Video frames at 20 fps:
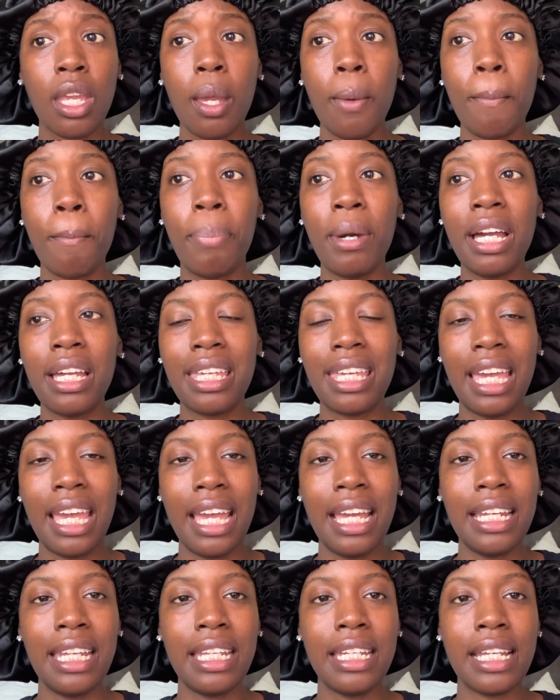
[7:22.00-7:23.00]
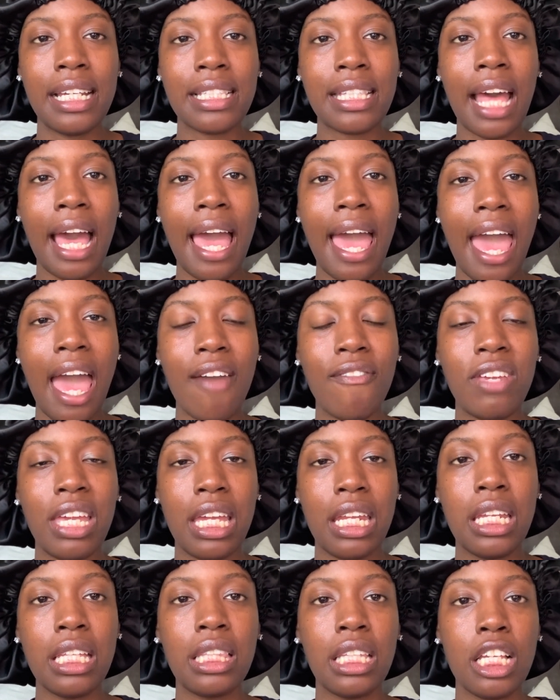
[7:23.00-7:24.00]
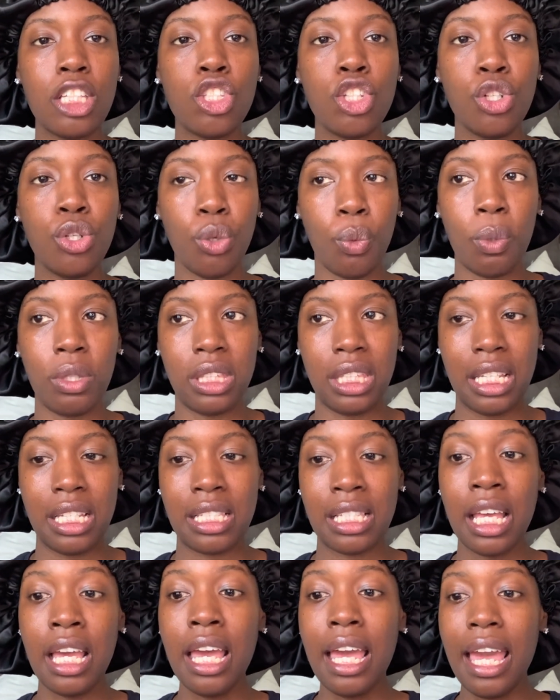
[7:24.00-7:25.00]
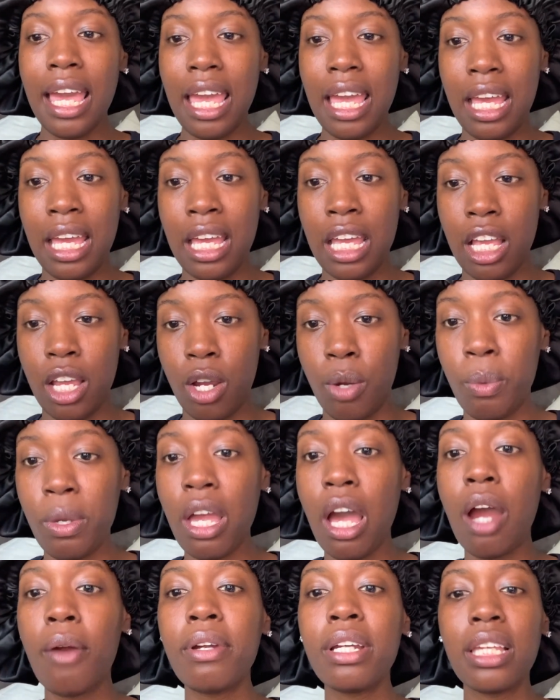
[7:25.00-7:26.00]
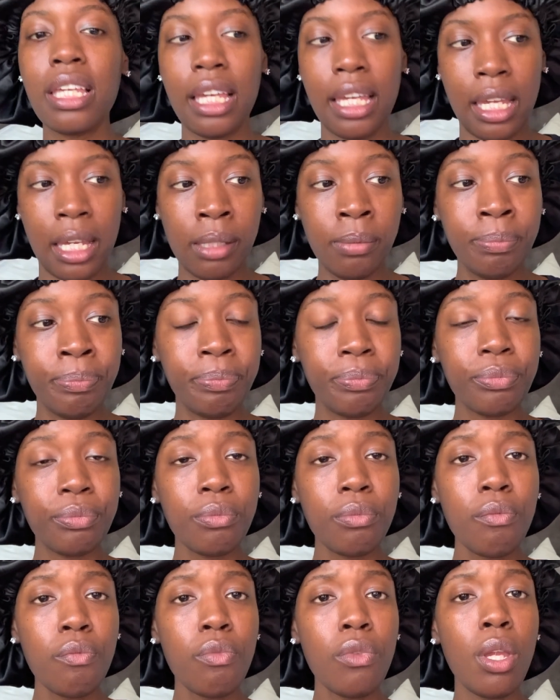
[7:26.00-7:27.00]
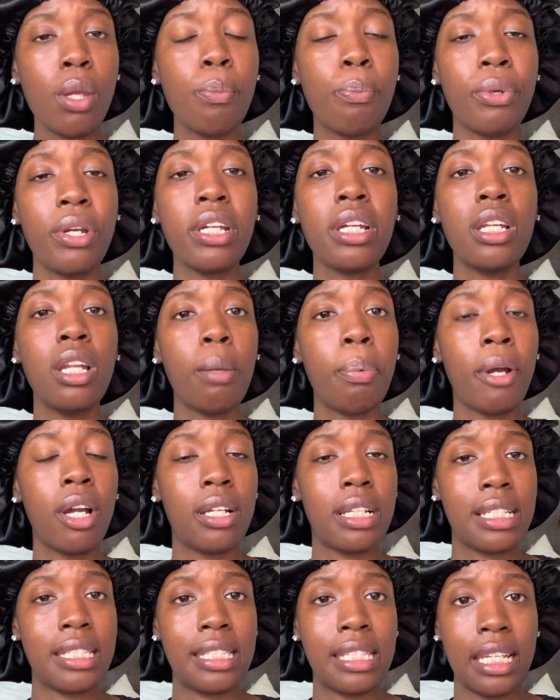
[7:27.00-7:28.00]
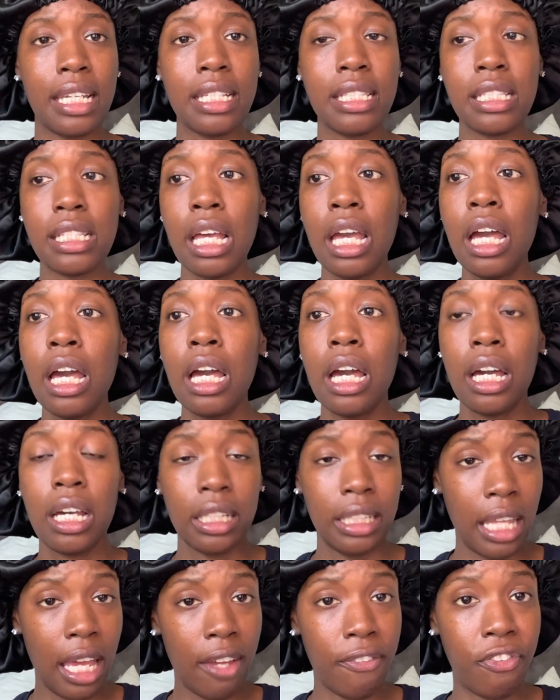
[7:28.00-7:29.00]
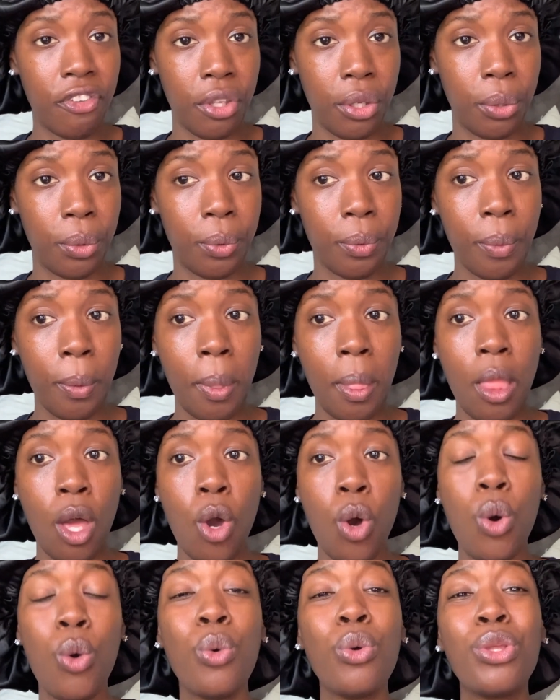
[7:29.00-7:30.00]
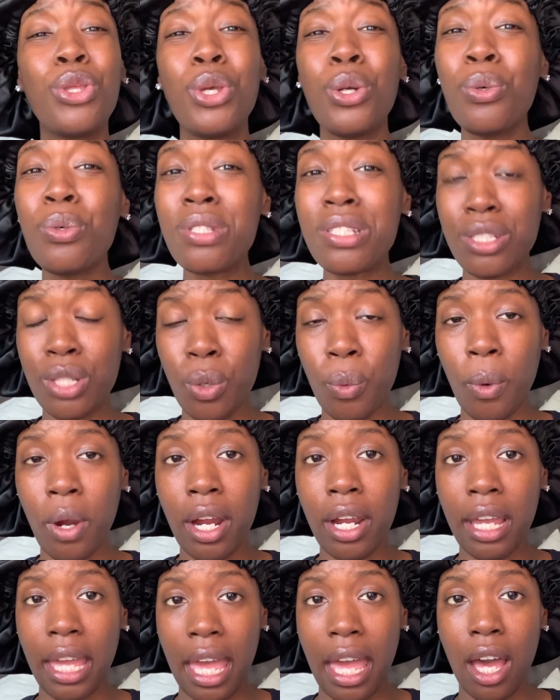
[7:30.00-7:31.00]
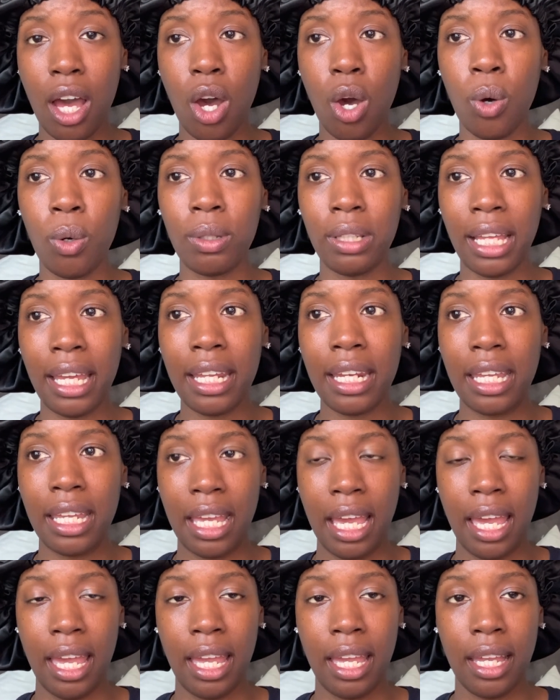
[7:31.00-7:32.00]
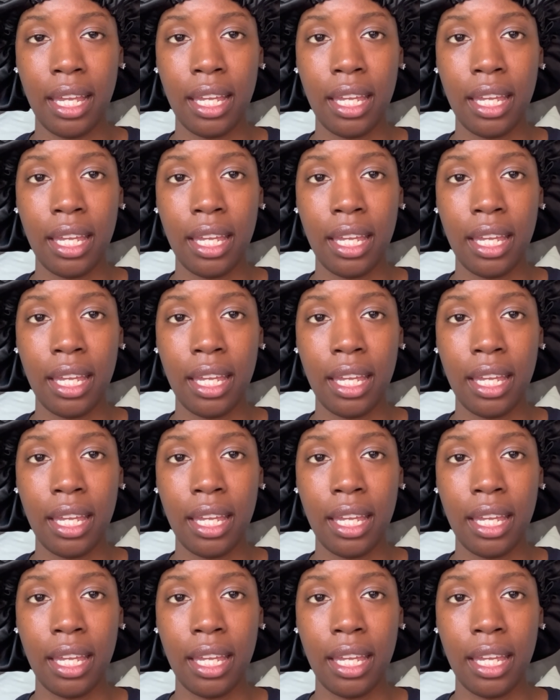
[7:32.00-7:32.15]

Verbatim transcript: But Kandi does not have anything to do with this. And here we are again, bringing up her deceased nephew, who used to work at Old Lady Gang.